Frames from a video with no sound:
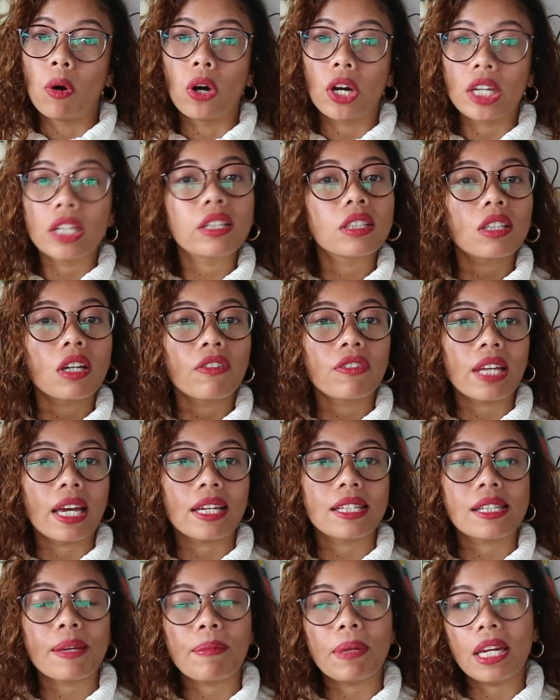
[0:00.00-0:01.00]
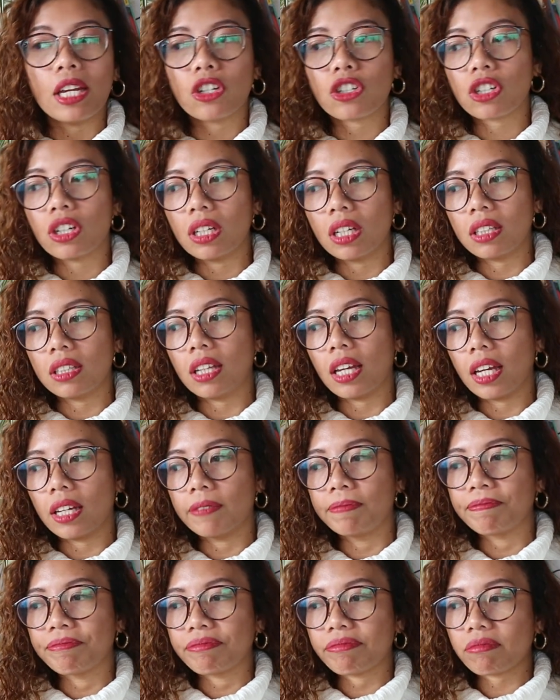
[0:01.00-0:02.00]
point of the examination, and
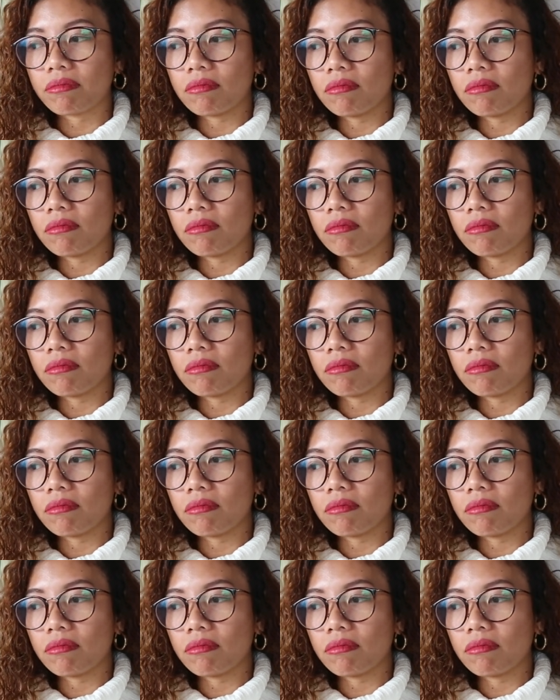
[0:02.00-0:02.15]
then